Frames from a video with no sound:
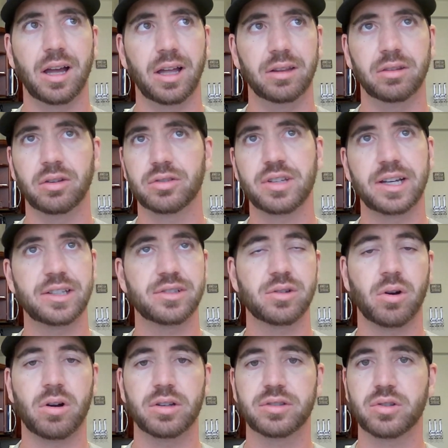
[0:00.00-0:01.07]
Looks like it's
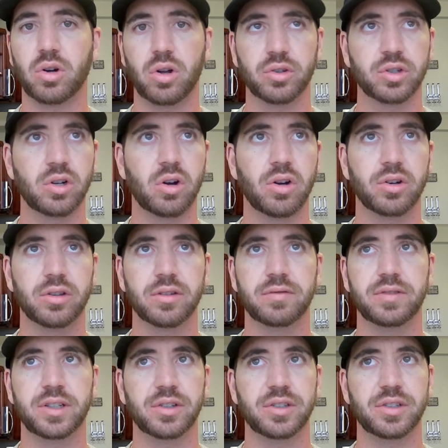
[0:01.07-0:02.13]
gone. It's called gone on the
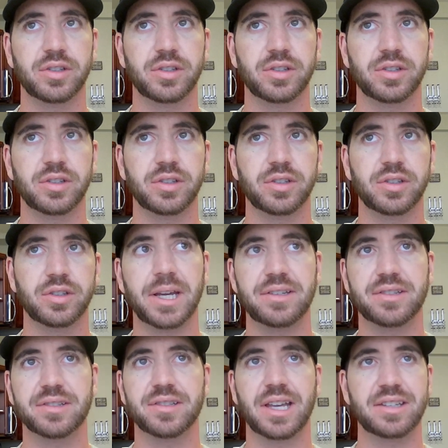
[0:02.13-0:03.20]
field. He's rounding the
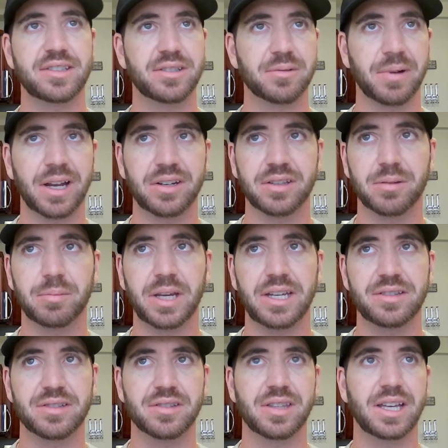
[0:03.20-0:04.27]
bases. As he's rounding the
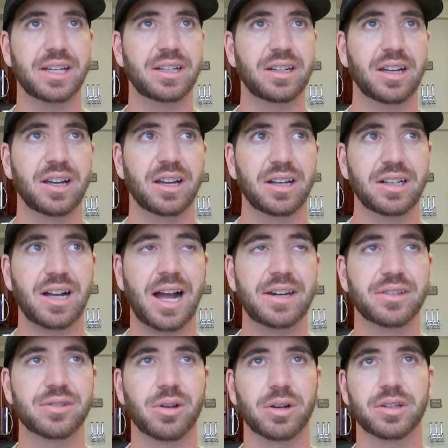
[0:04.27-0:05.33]
bases, they kind
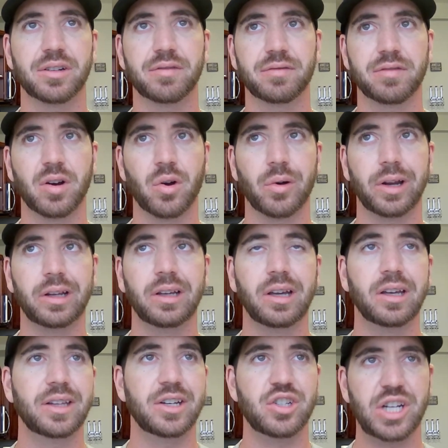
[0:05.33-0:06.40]
of start conferring.
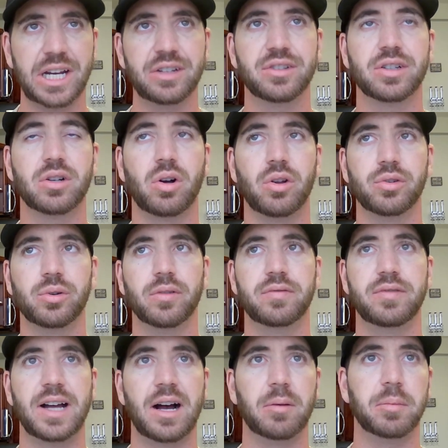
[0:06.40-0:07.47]
They change the call to a
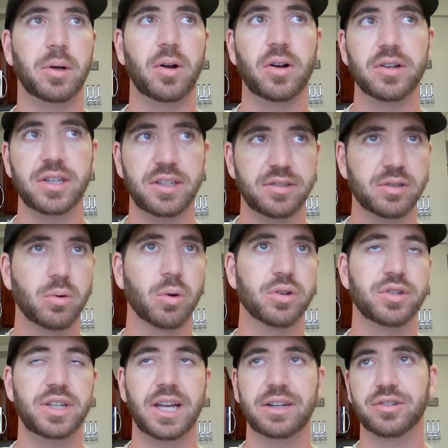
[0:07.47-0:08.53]
foul ball. He
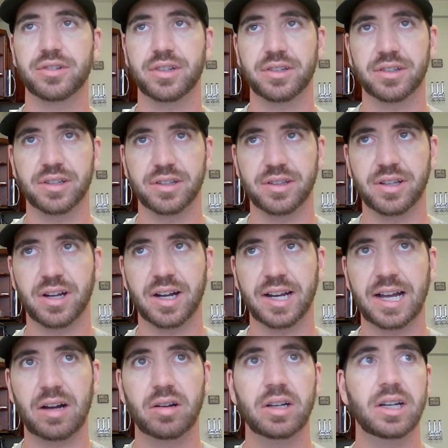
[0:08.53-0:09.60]
scores. He enters into the
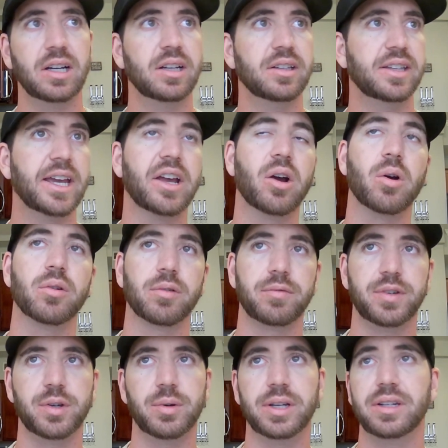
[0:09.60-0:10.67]
dugout. They go and
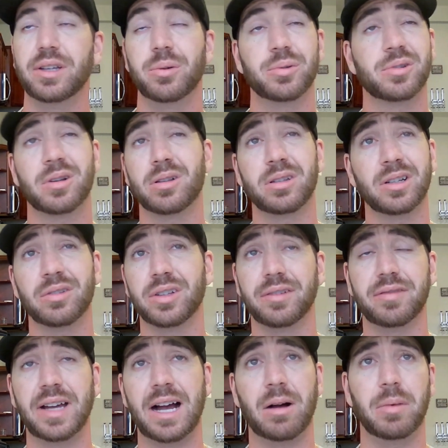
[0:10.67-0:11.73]
review it. It was clearly
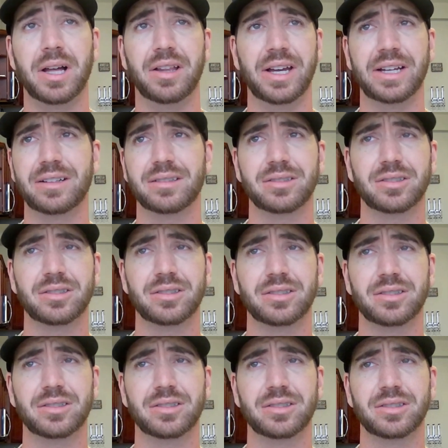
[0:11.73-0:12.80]
foul by like
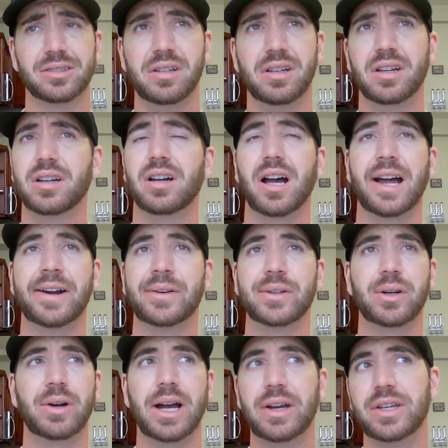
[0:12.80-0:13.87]
3 feet. I don't
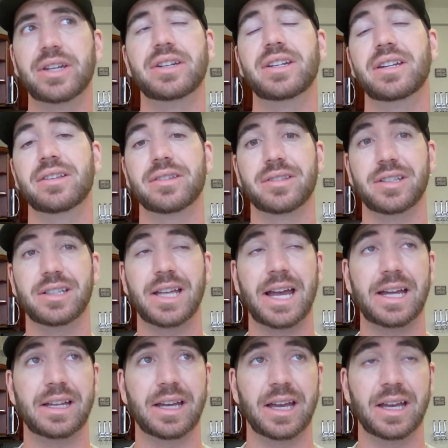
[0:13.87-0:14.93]
know how you didn't see
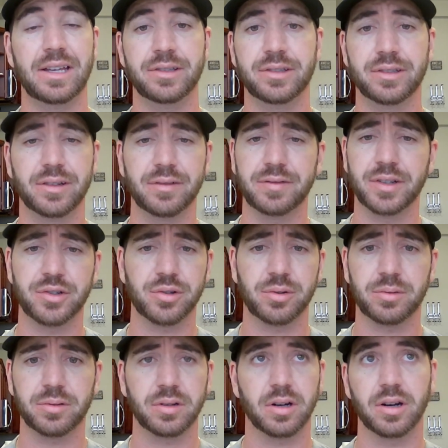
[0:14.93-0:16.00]
that as an
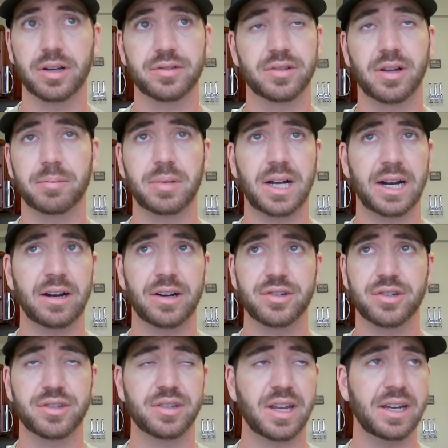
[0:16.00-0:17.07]
official or as an umpire, I
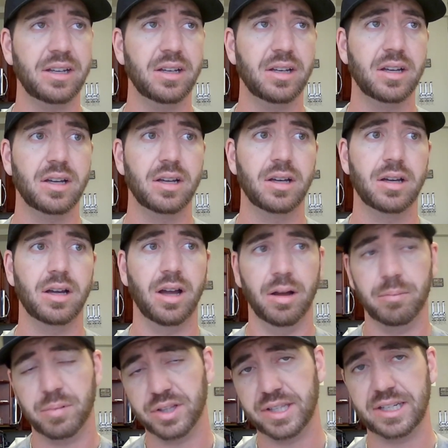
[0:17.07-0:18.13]
should say,
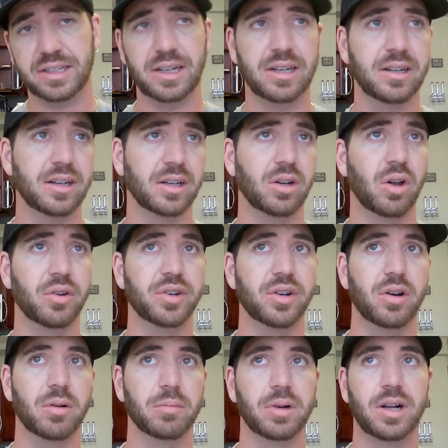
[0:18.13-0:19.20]
but they didn't and called it a
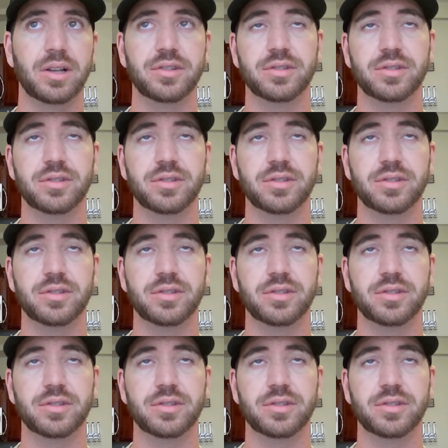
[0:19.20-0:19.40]
home run.